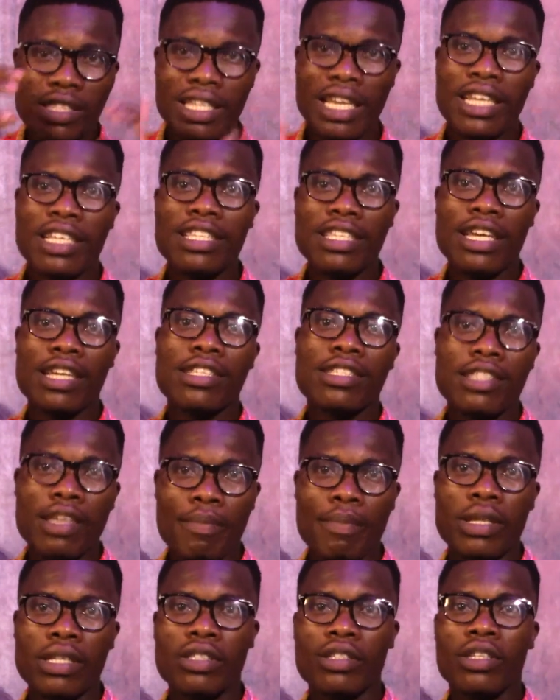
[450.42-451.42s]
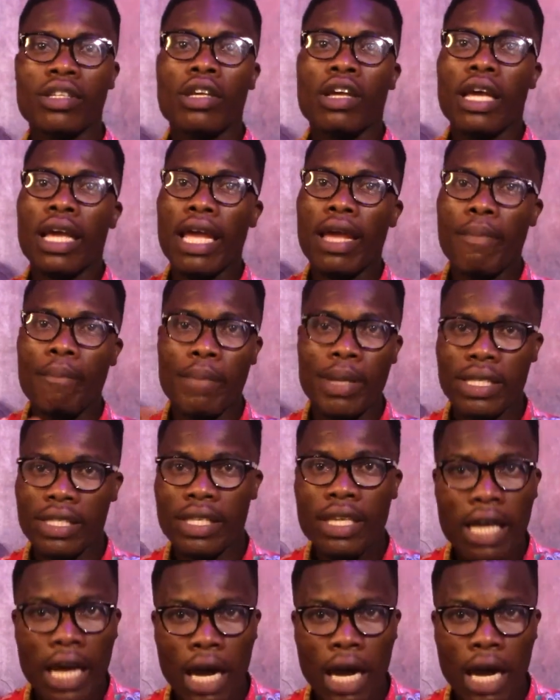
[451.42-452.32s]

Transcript: Sunshine Summit. And messy